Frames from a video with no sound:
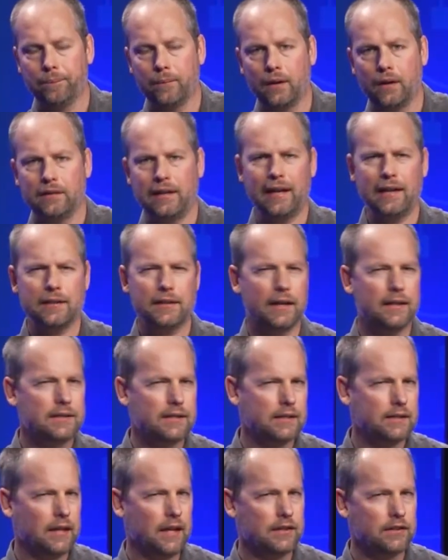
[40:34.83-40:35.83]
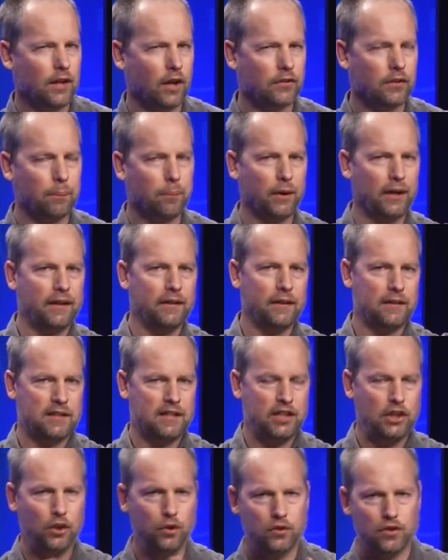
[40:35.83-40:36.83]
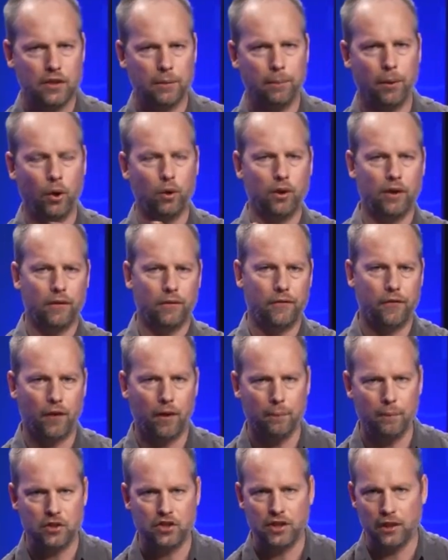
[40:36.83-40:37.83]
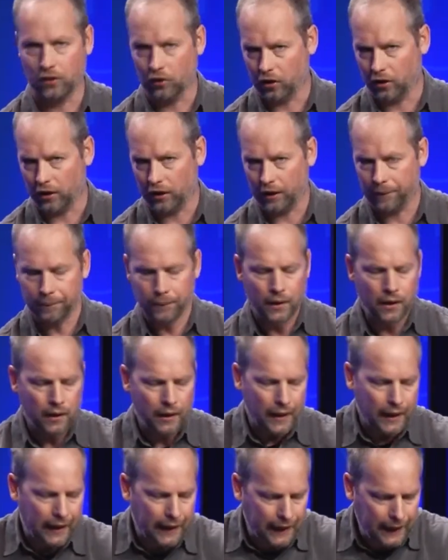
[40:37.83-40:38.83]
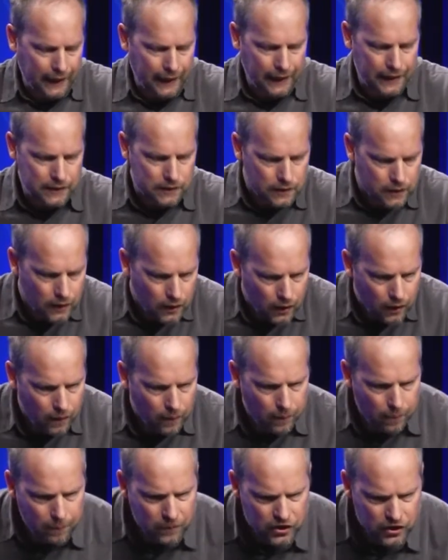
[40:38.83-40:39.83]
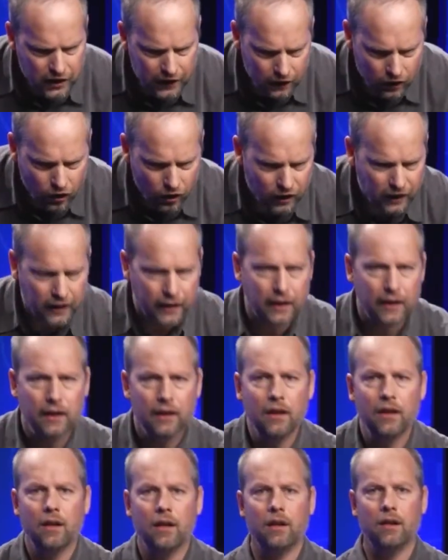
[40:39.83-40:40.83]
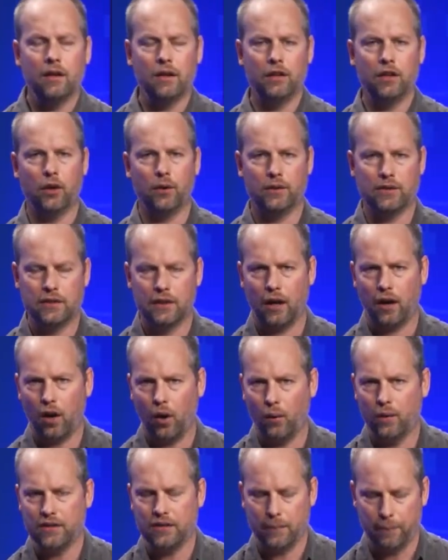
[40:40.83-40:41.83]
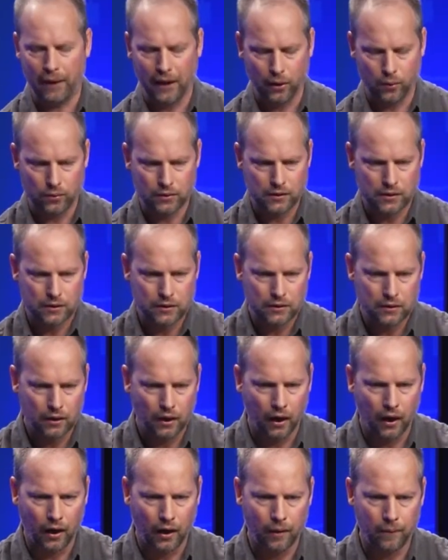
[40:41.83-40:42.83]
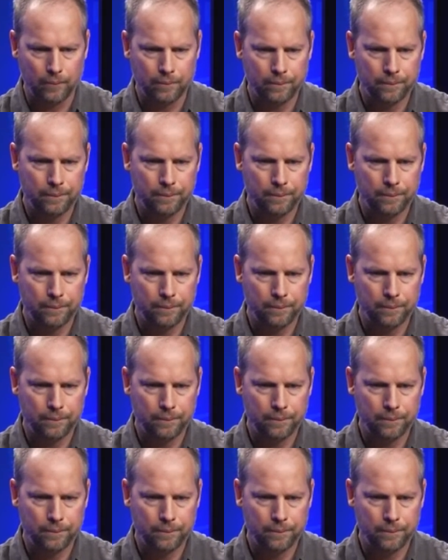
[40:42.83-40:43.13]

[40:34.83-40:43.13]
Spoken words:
data science is also bringing this huge component from machine learning. And machine learning, it's not always about kind